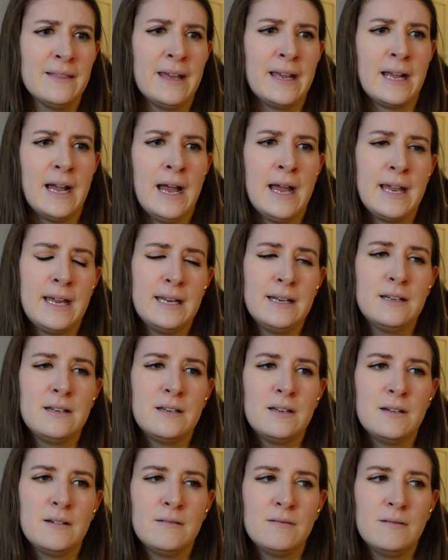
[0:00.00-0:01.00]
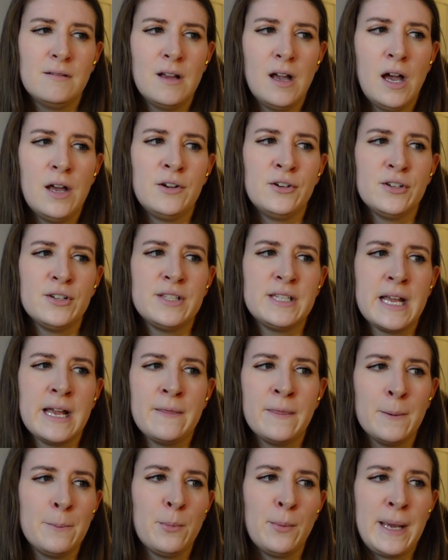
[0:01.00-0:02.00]
Like, I
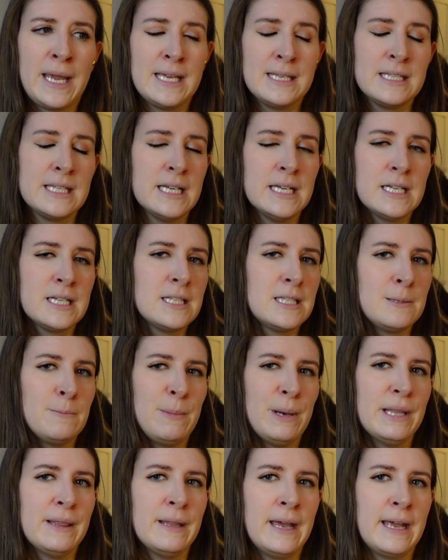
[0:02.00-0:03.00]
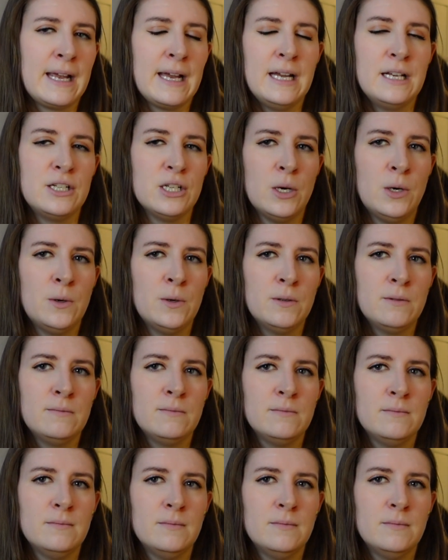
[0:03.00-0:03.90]
understand the basics, but like I don't